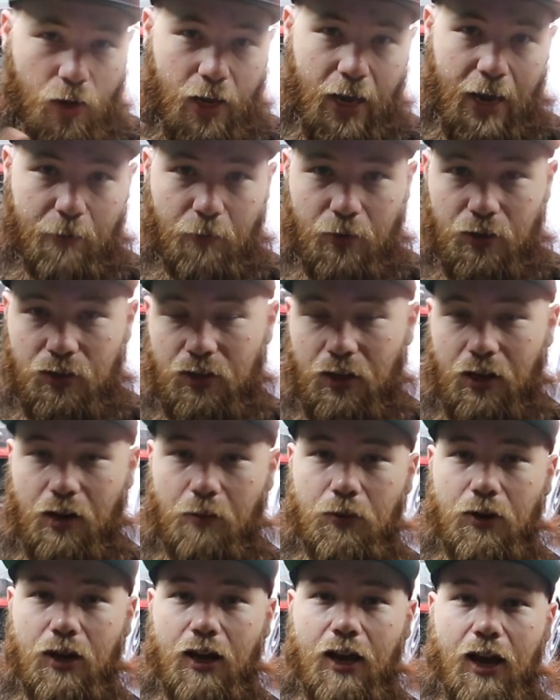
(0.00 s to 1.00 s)
camera
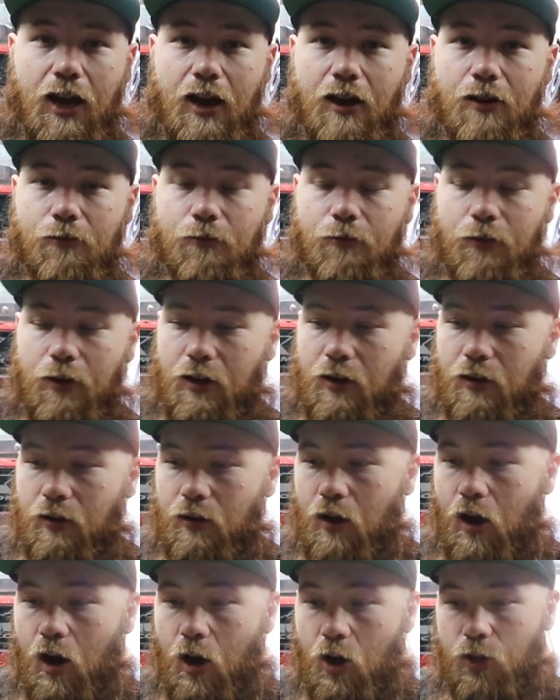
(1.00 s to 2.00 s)
setup that I have
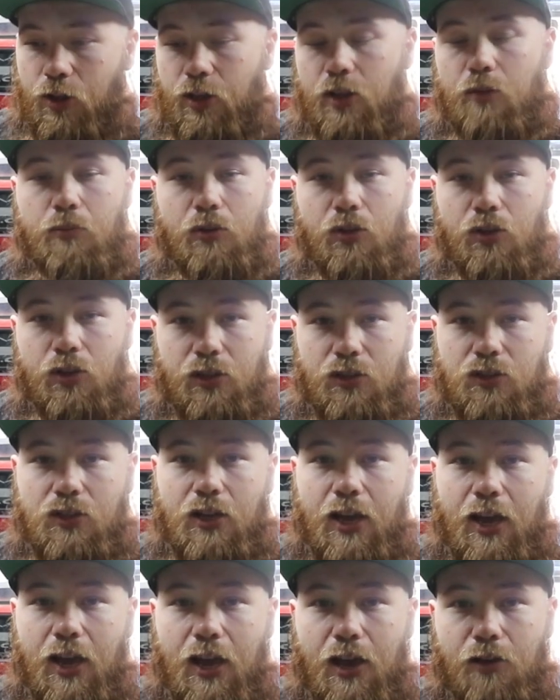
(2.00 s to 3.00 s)
and all the abilities that
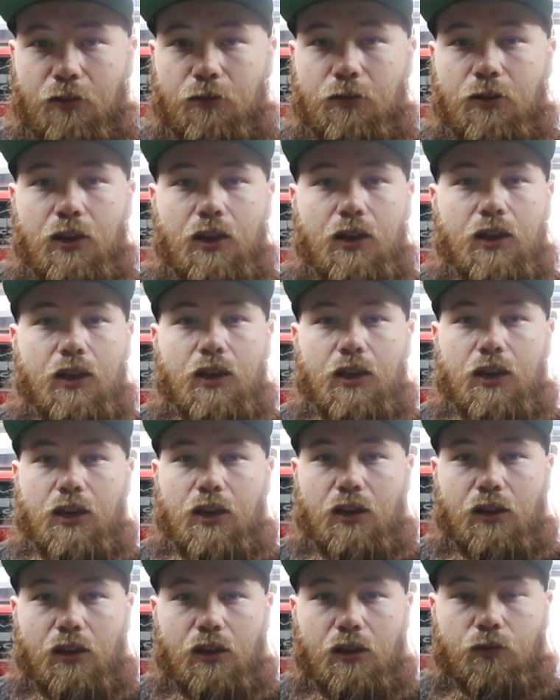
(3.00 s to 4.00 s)
I have
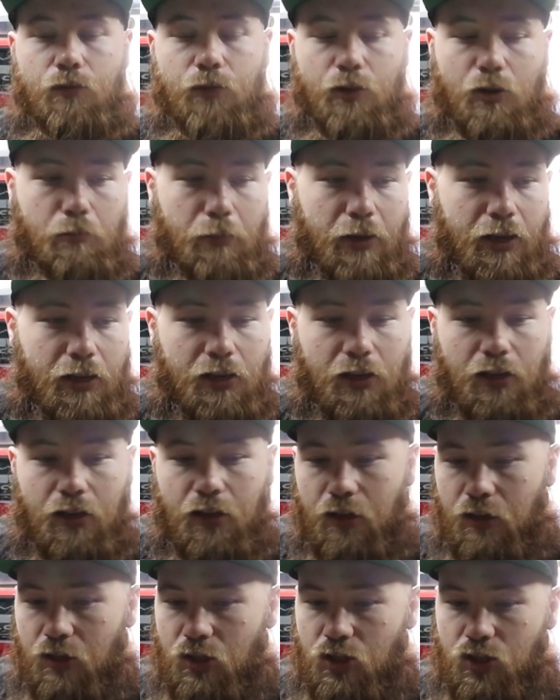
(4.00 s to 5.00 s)
in
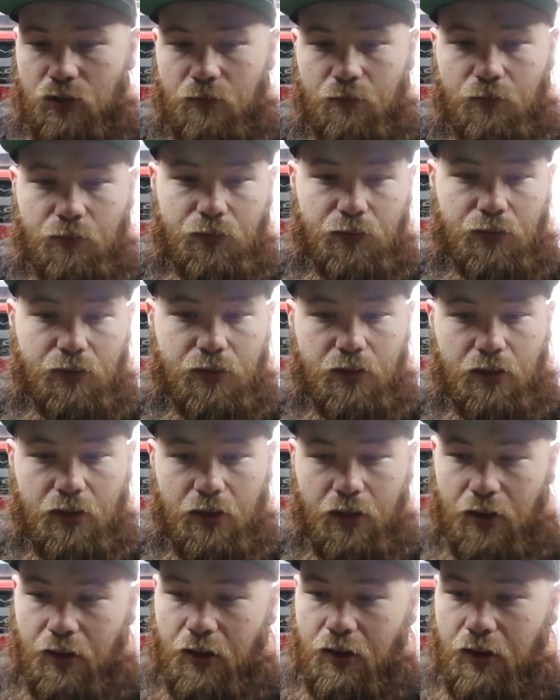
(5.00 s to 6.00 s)
filmmaking and just
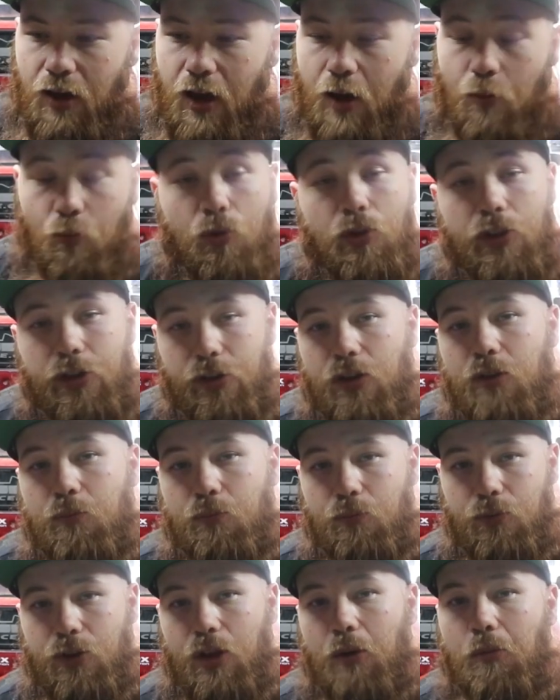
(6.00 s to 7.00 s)
I'm really
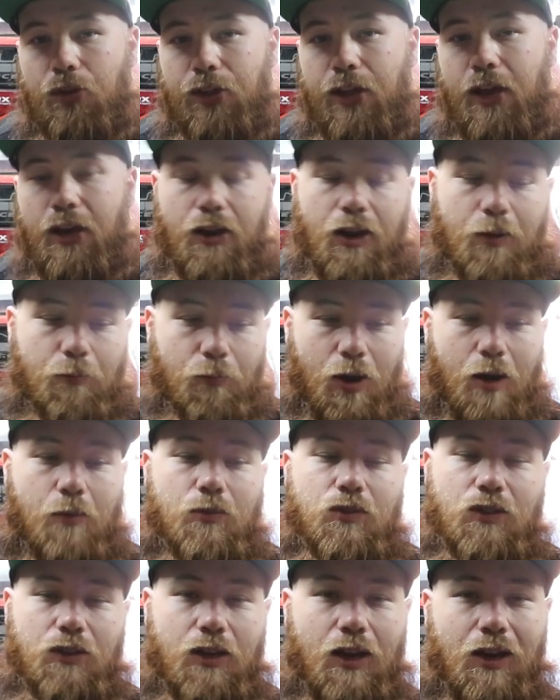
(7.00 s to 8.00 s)
going to double down. I
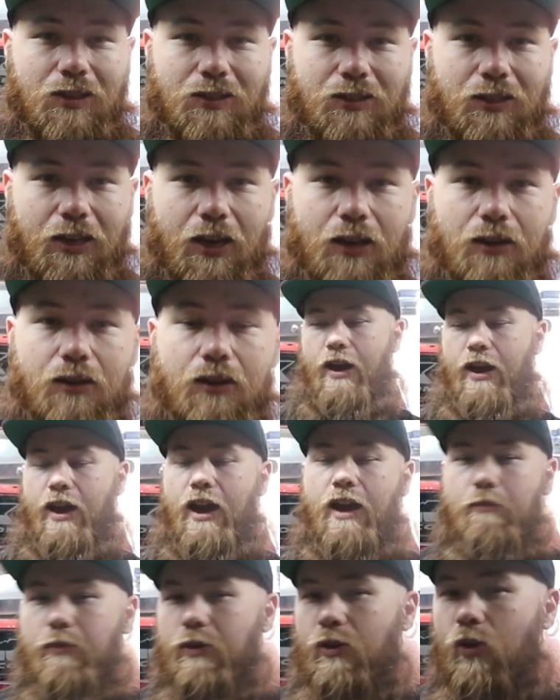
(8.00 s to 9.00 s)
promise you guys that I
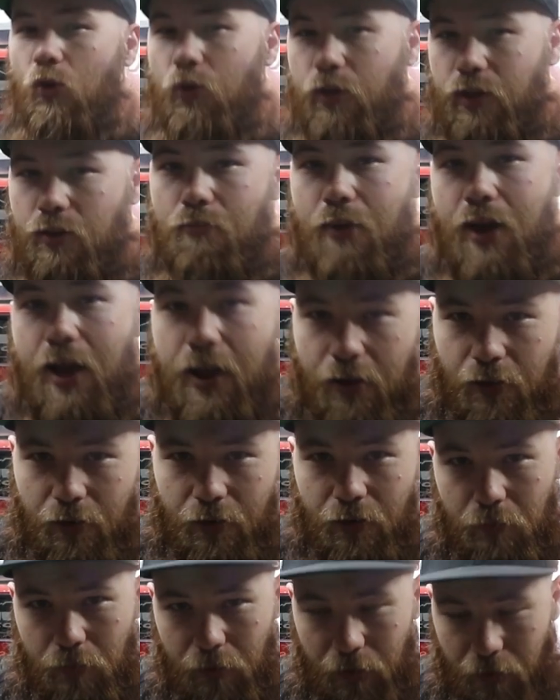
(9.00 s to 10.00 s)
have been holding back a
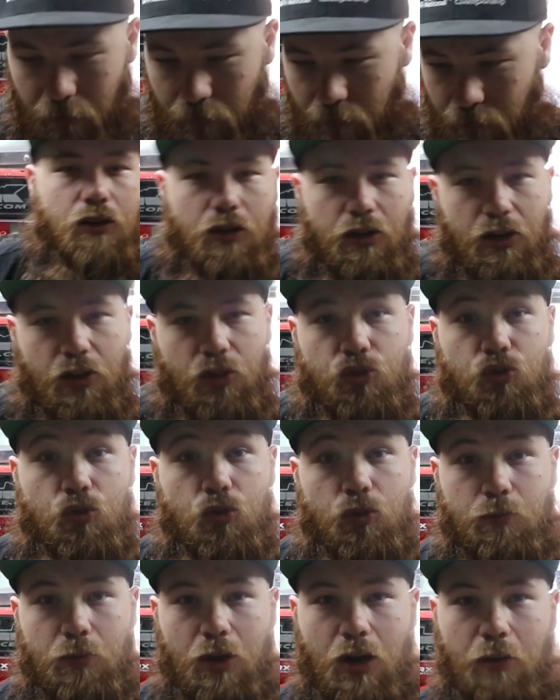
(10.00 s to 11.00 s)
little bit. Another
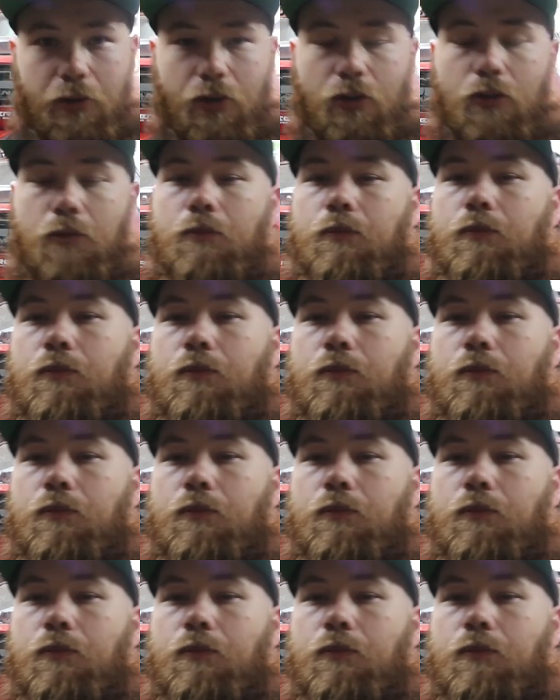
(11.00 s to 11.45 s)
truth bomb here.